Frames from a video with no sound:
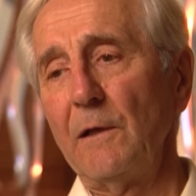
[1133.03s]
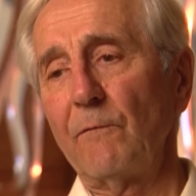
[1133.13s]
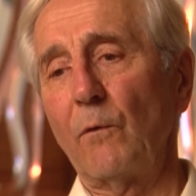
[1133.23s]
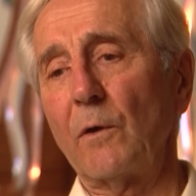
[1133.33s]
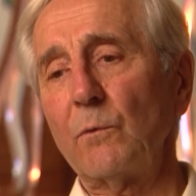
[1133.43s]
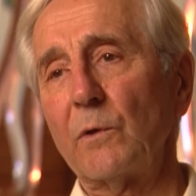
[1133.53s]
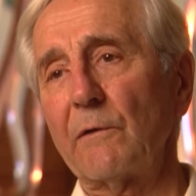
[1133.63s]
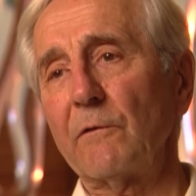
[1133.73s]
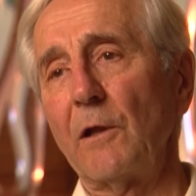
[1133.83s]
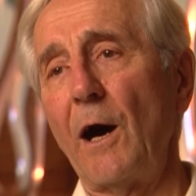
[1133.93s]
Ford would
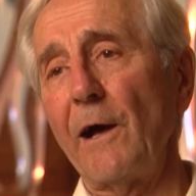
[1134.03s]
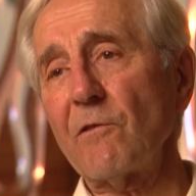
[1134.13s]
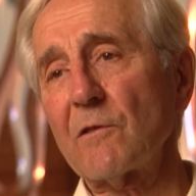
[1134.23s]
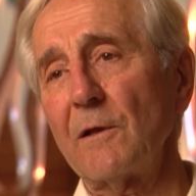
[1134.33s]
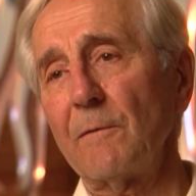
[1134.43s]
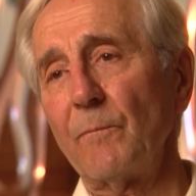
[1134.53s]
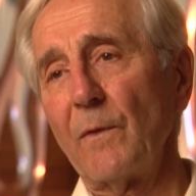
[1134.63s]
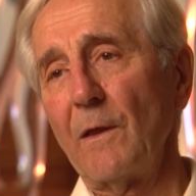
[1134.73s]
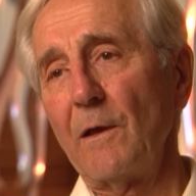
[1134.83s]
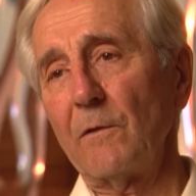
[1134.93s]
have lost
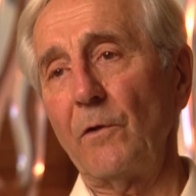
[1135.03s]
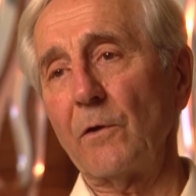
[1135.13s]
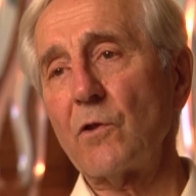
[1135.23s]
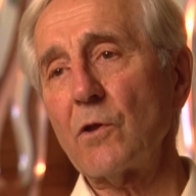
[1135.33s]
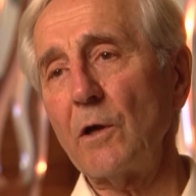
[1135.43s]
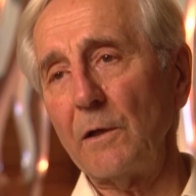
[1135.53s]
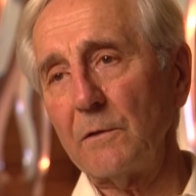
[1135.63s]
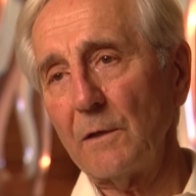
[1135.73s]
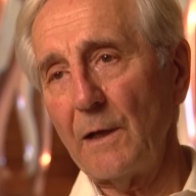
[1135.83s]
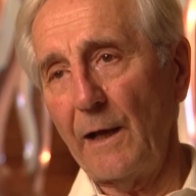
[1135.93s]
their shirt